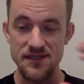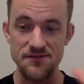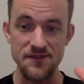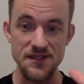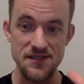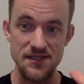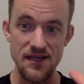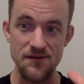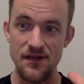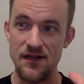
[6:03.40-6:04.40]
difference
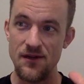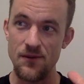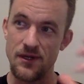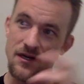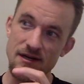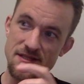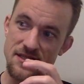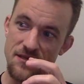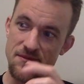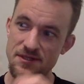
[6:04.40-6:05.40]
that would cause
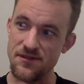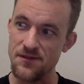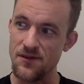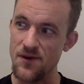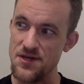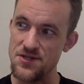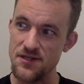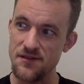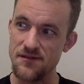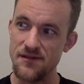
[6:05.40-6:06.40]
them to
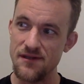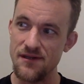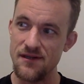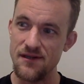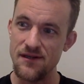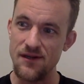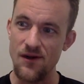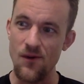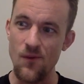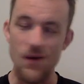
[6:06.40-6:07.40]
question,
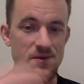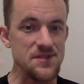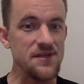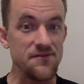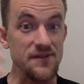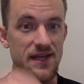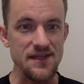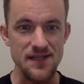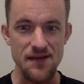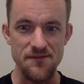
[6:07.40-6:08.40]
what was different
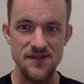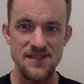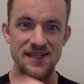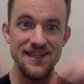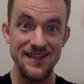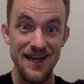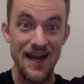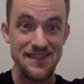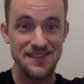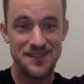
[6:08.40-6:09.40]
that time. If I say
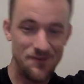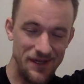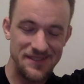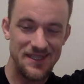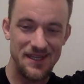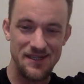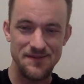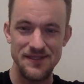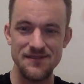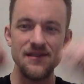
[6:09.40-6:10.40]
yes one
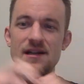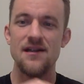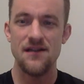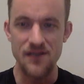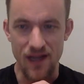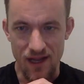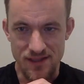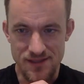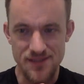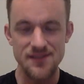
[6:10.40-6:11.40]
time and
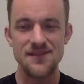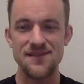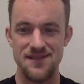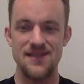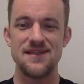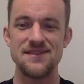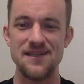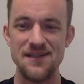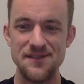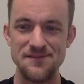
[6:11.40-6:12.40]
yes the next
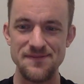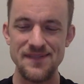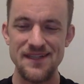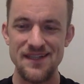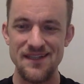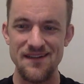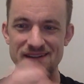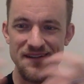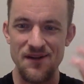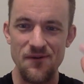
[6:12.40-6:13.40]
time,
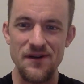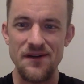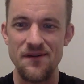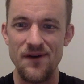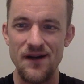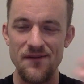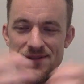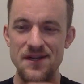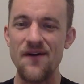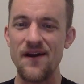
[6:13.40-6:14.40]
they're going to wonder what
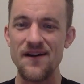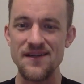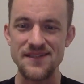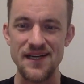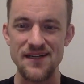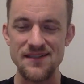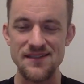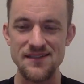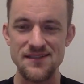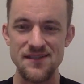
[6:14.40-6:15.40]
was going on there.
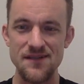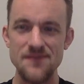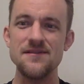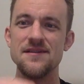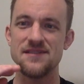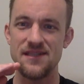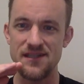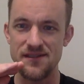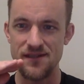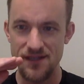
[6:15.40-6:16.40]
And so
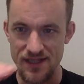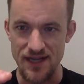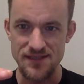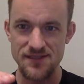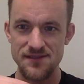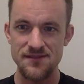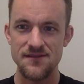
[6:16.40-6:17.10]
saying yes,